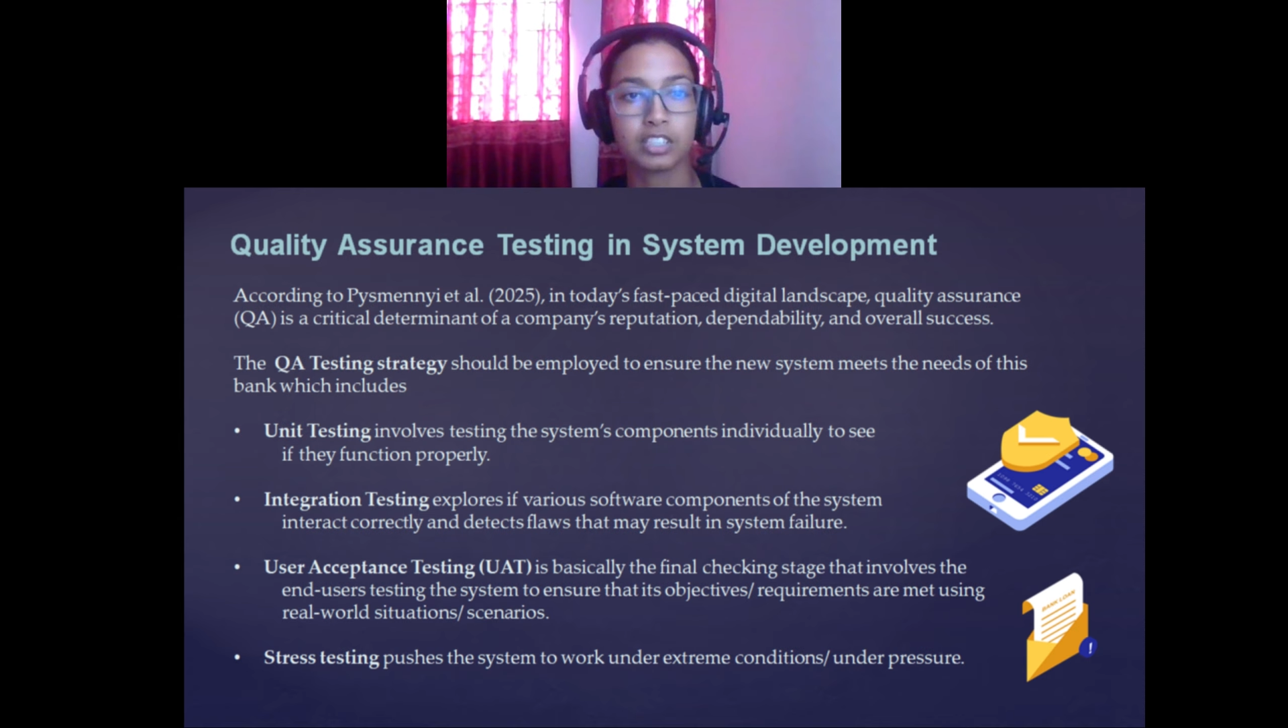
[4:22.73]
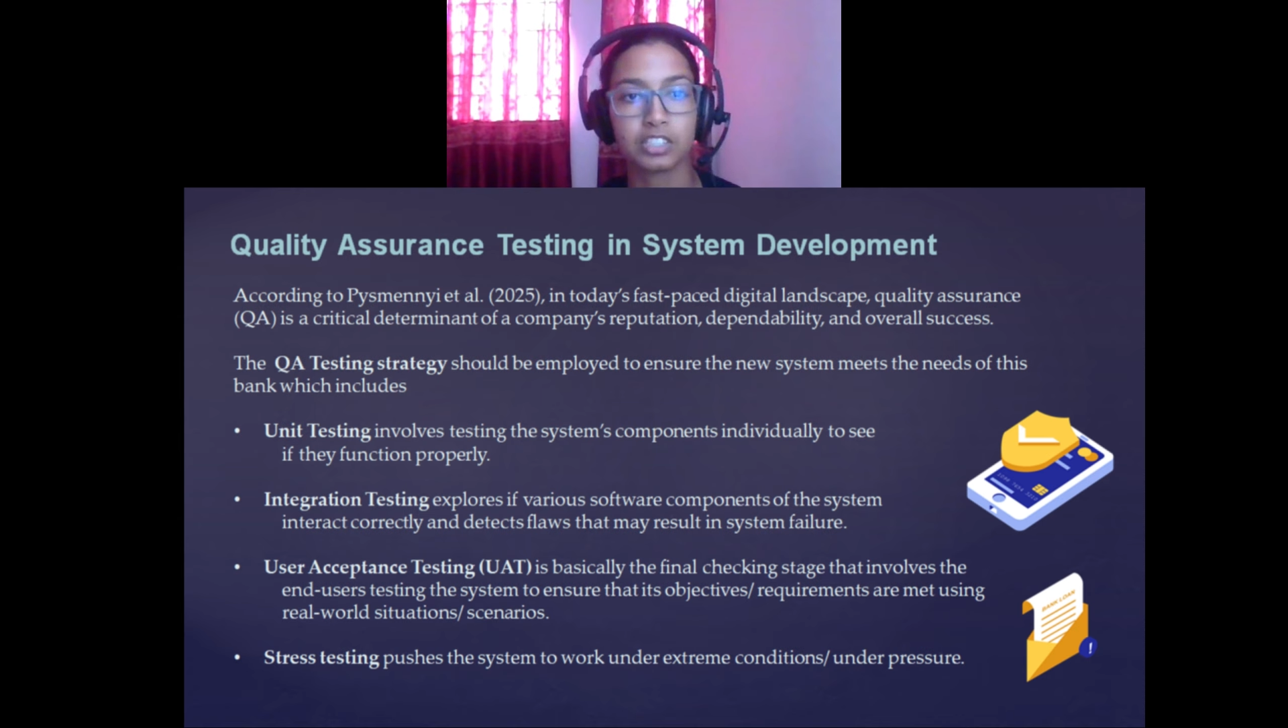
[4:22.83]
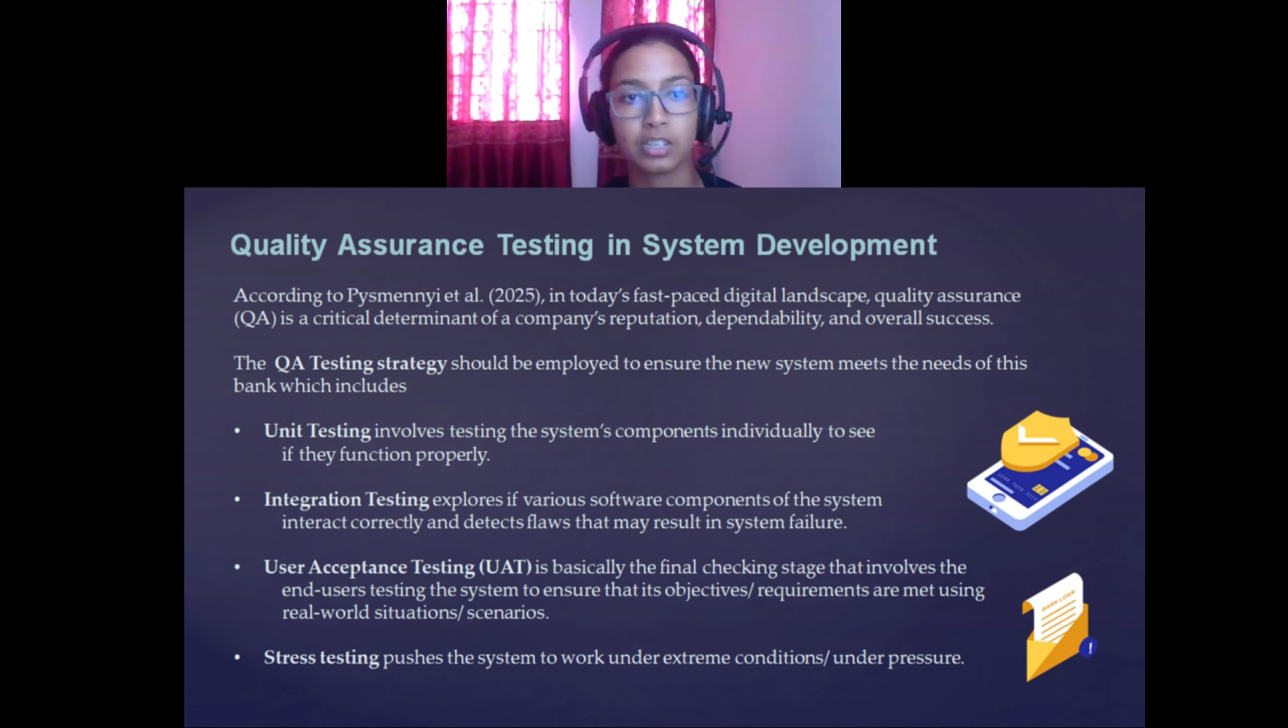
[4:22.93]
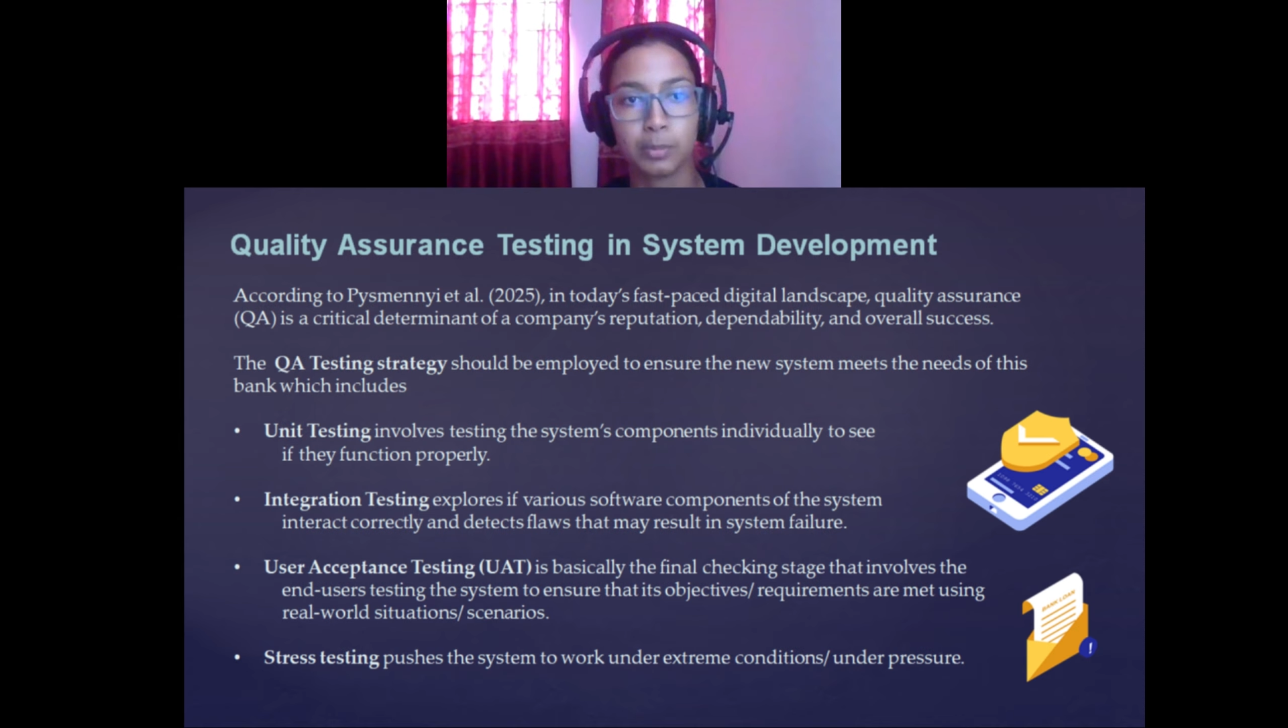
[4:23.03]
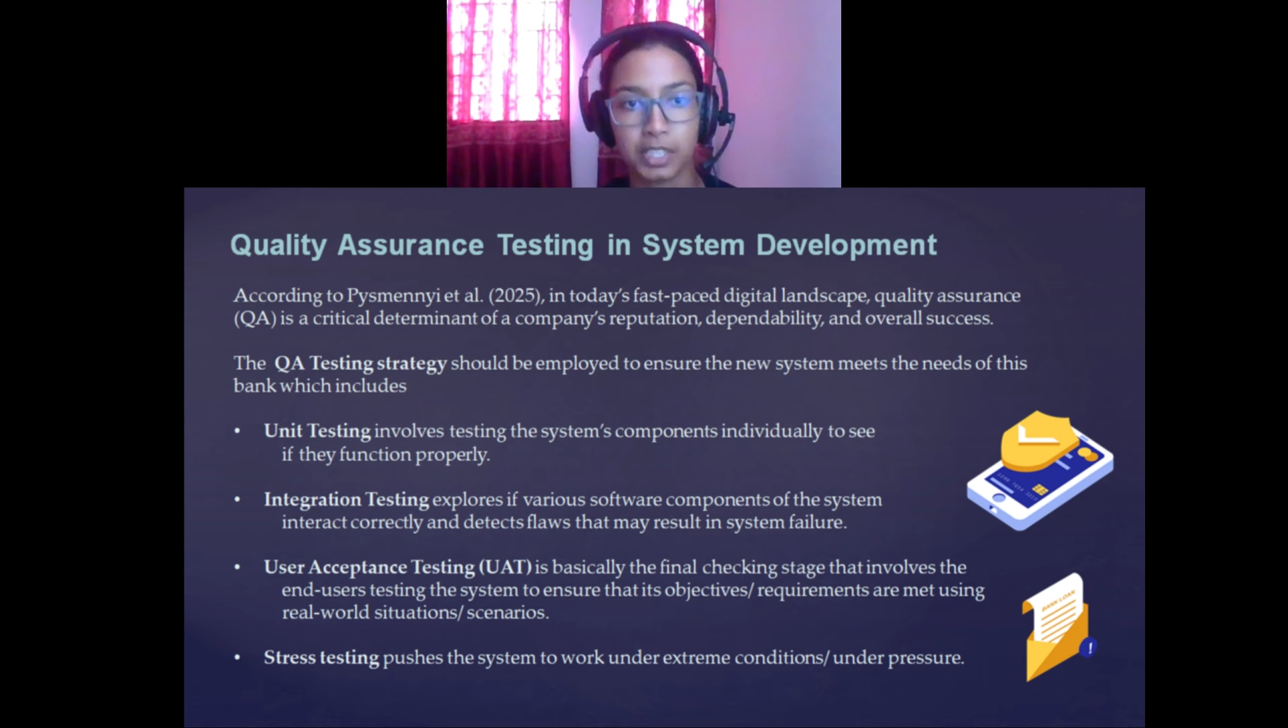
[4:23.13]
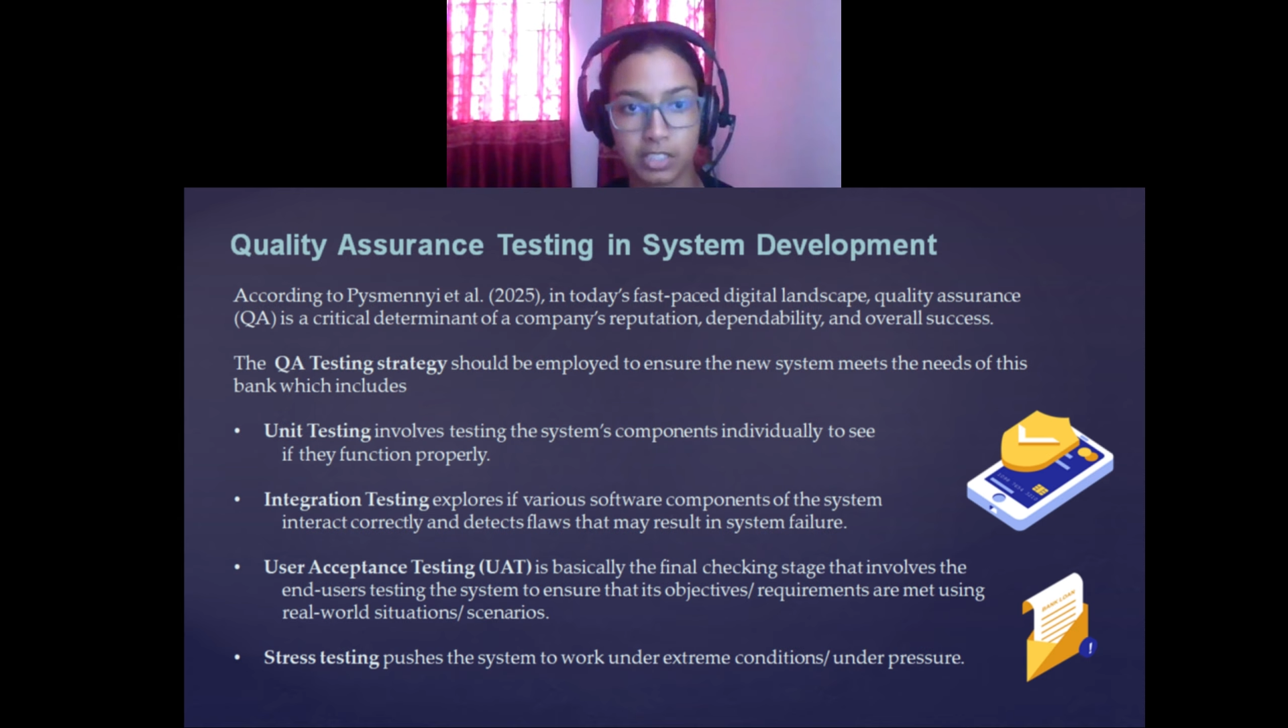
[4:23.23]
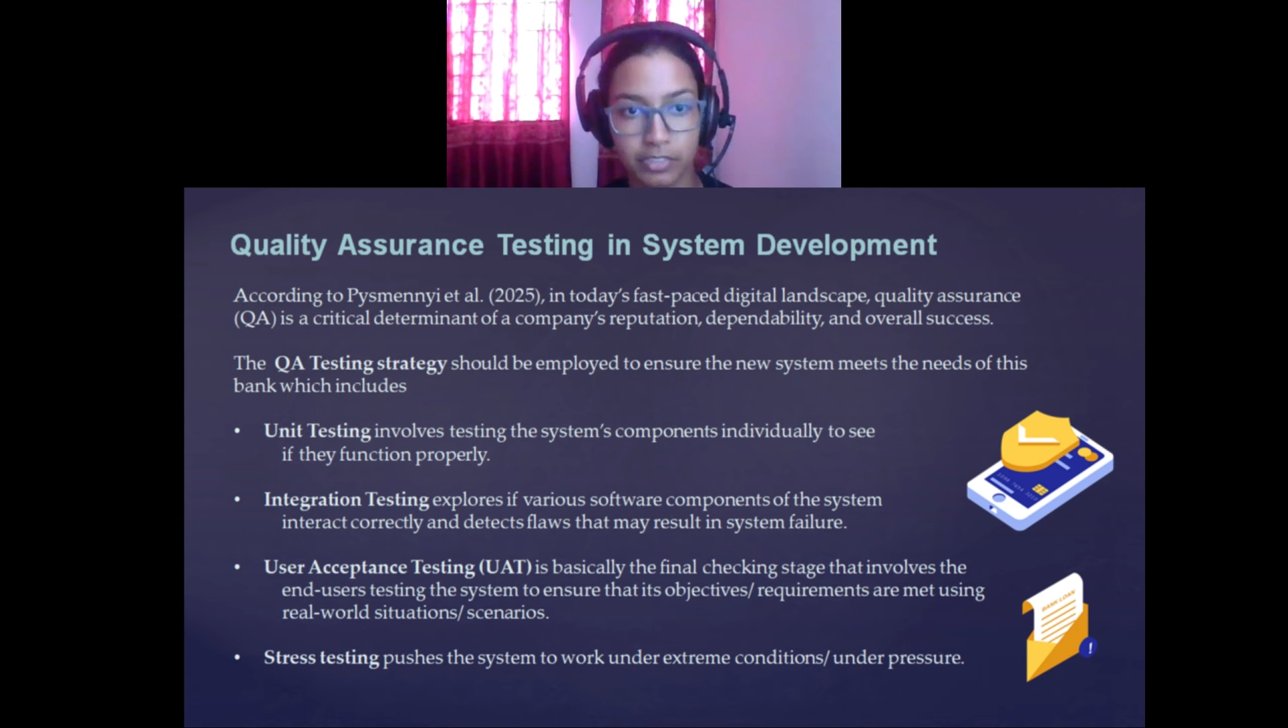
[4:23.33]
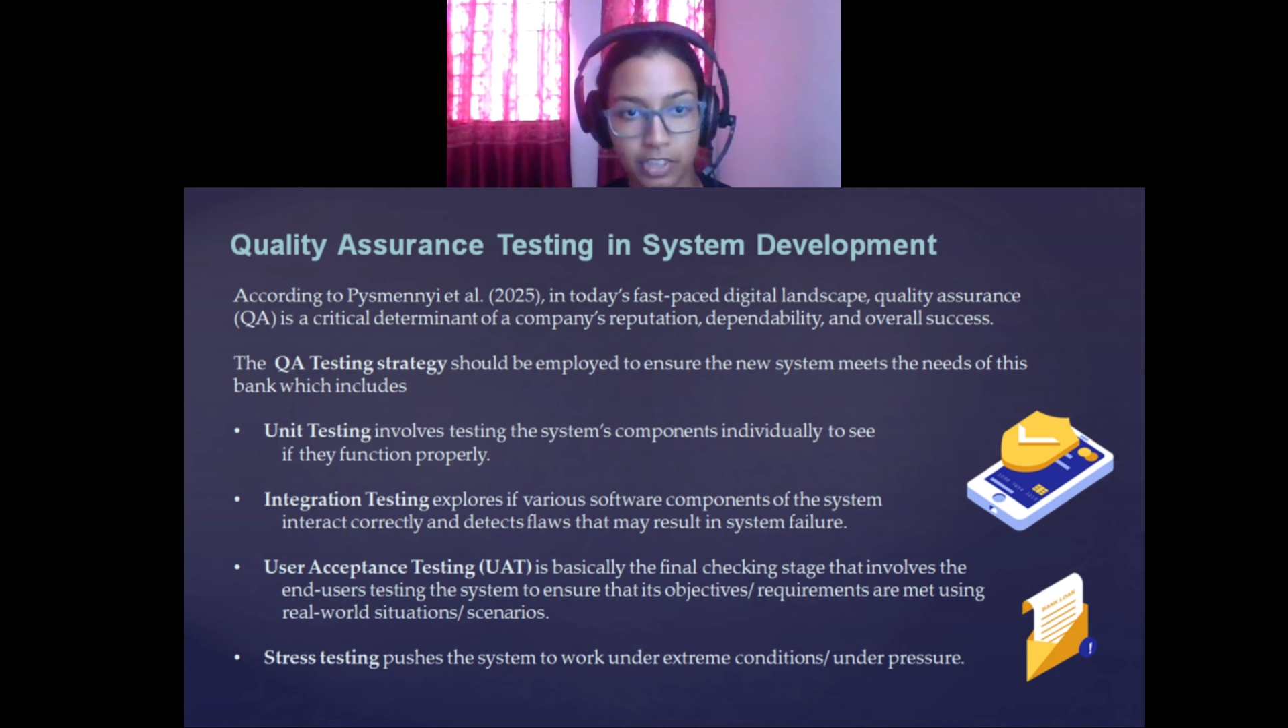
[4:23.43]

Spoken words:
determinant of